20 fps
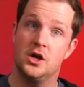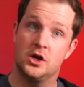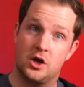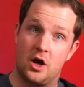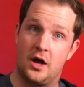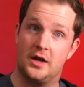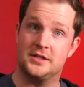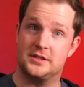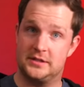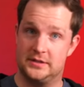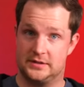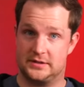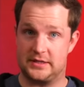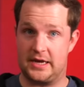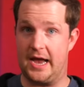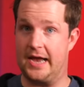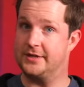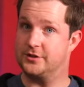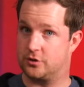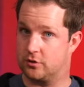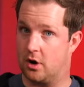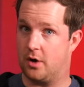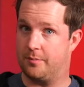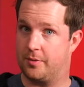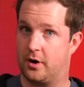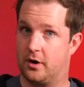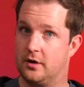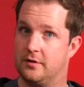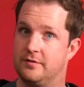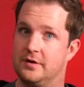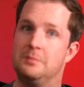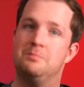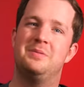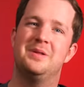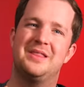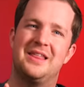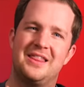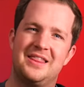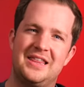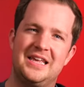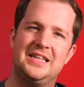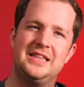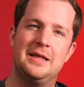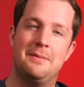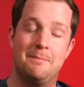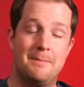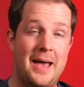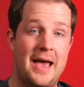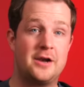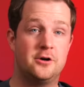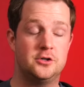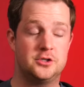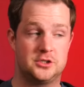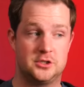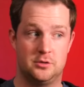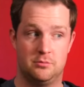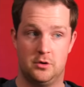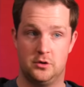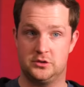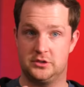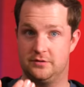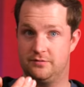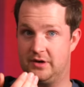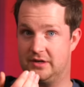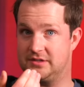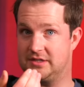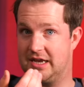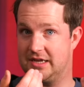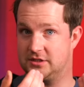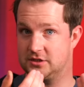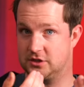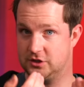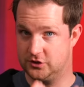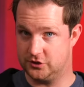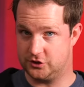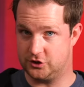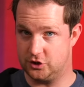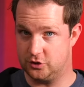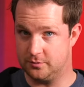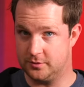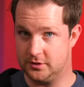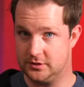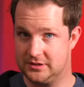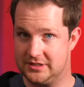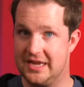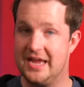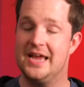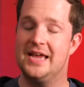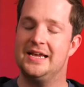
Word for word: Cost and size are all part of it, but the thing that matters to most of us as consumers